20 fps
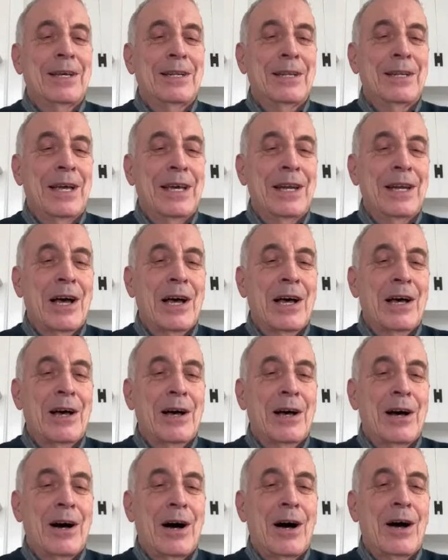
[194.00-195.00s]
Dan
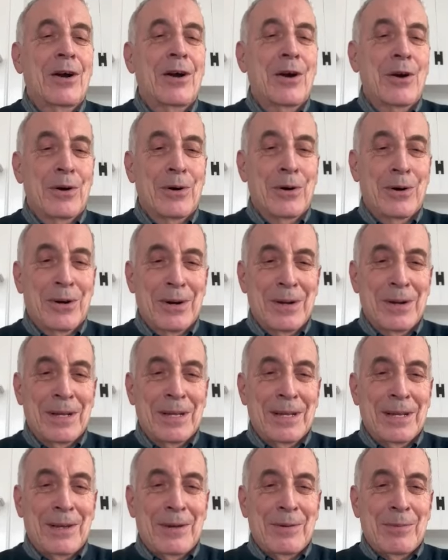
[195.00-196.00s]
Aher,
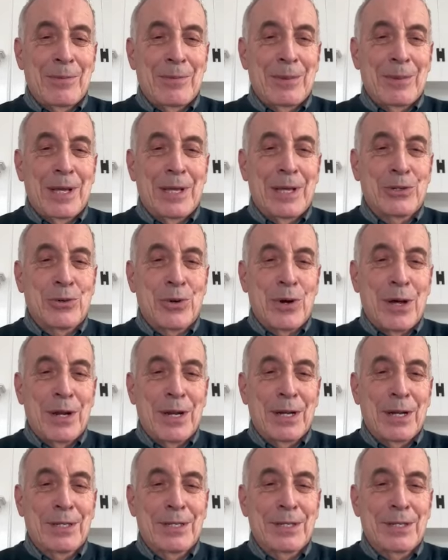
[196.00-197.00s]

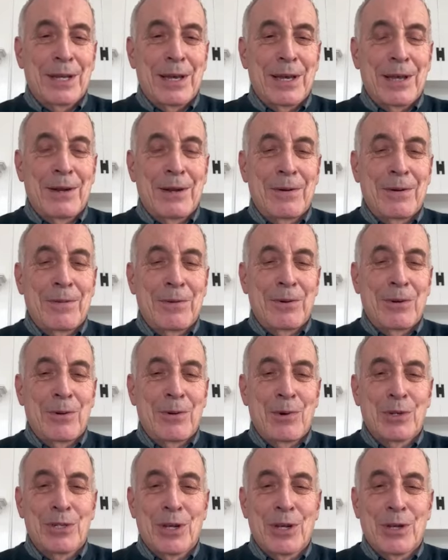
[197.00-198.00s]
Plantronics, and
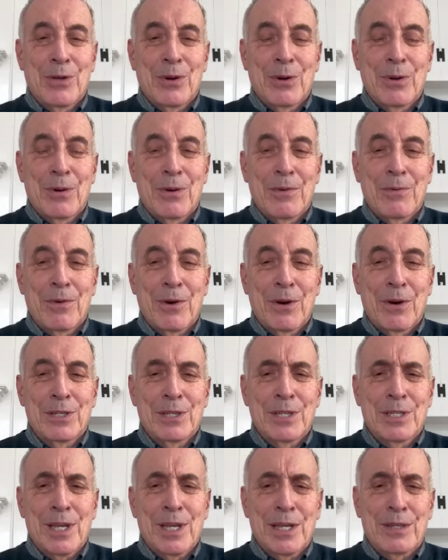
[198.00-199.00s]
numerous other very
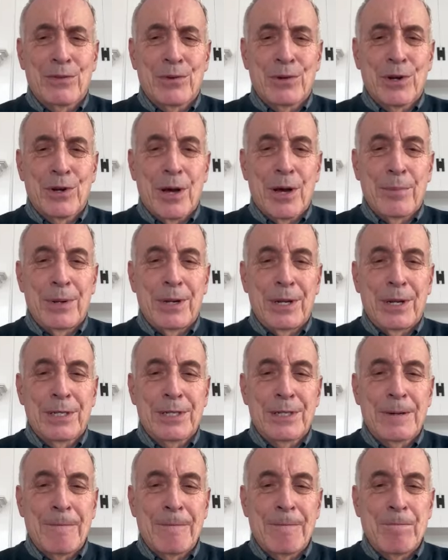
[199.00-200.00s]
successful
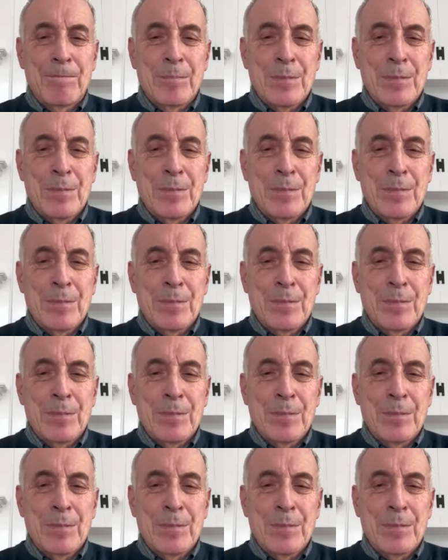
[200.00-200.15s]
companies.